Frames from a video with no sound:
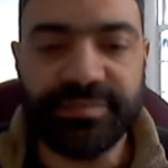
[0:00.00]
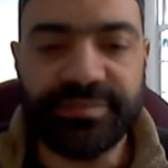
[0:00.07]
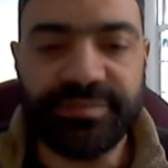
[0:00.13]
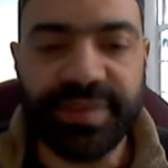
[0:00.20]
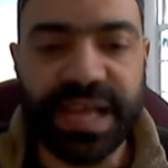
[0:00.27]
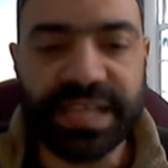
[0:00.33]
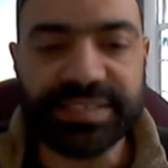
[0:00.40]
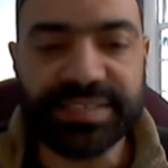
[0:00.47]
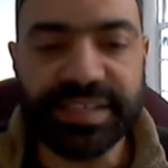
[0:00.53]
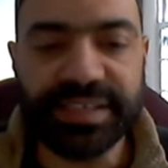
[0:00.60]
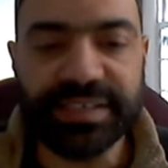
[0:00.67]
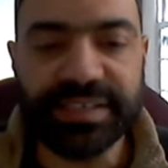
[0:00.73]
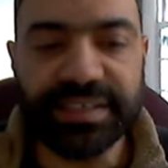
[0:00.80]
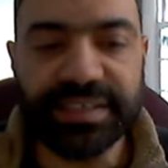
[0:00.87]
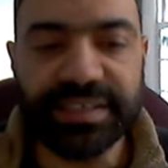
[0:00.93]

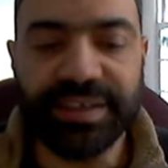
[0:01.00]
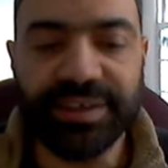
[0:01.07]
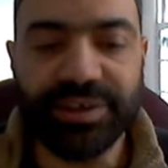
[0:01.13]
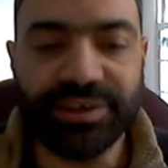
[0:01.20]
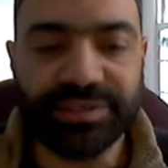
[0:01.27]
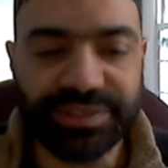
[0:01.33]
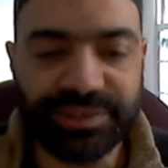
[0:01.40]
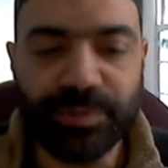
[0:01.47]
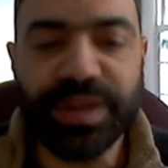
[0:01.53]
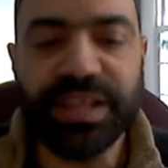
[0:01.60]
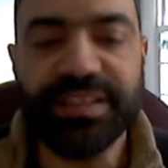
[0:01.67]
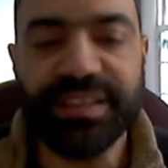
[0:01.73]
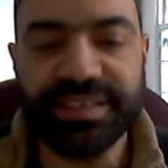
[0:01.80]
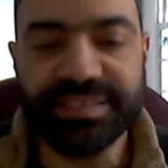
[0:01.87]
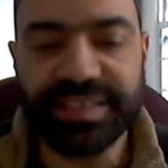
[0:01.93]
fasting, there are
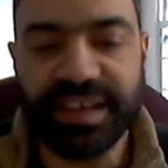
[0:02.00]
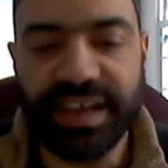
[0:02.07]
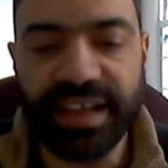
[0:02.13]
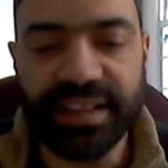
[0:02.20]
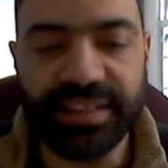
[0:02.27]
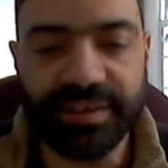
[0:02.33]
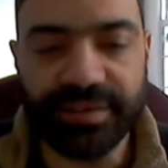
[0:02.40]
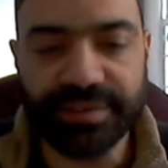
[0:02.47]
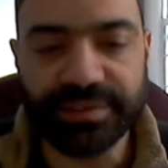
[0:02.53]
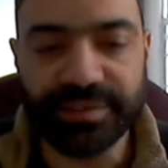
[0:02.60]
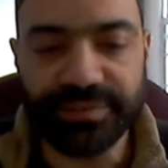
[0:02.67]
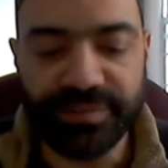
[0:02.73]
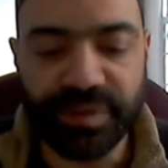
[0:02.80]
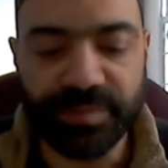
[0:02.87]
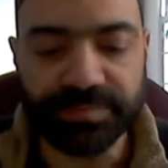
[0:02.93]
so many things that I
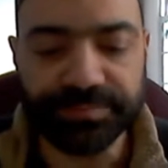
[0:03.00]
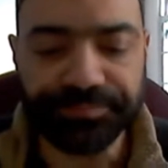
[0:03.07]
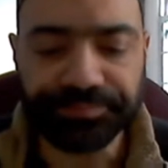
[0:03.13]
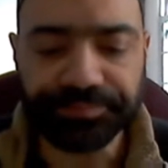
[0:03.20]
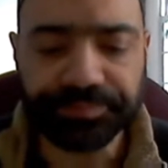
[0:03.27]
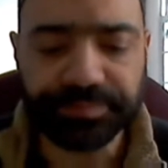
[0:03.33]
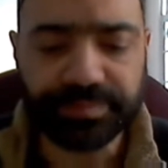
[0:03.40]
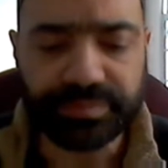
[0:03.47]
learned from